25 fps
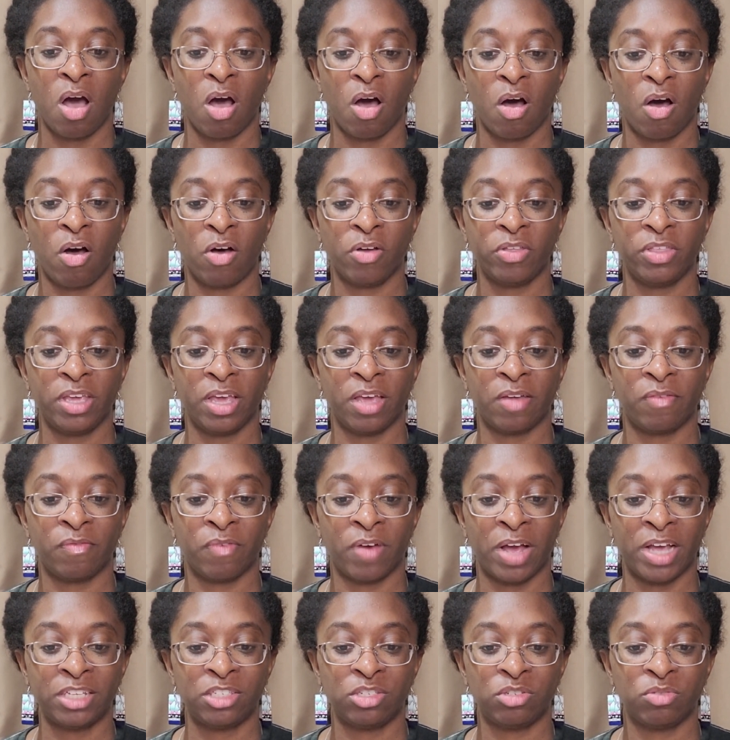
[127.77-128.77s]
All the
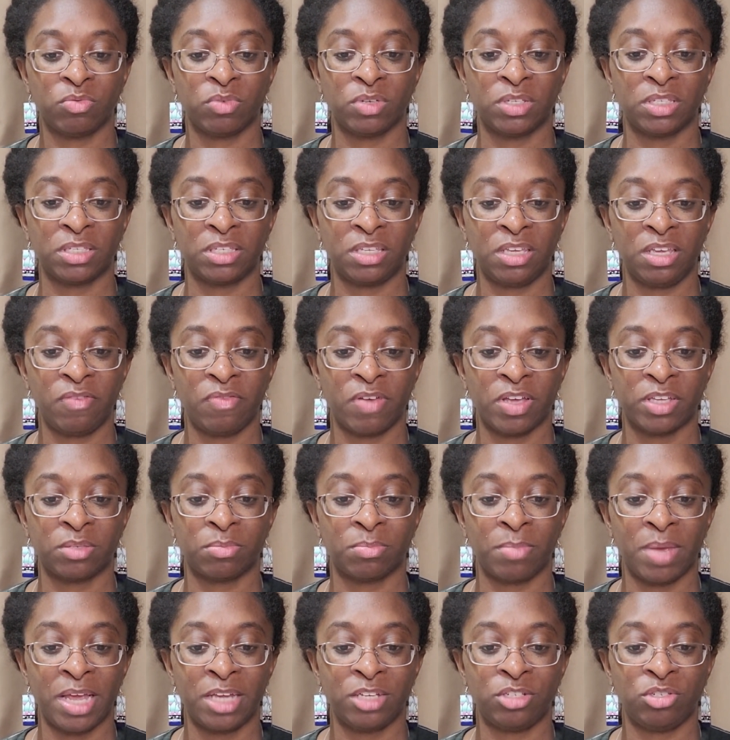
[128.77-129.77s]
advice you receive has
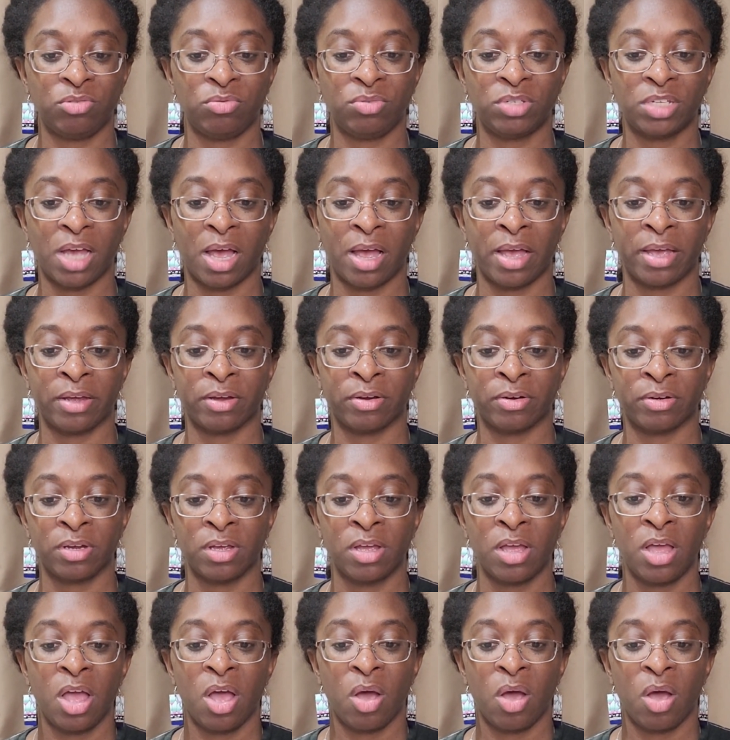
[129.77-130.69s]
made you tired.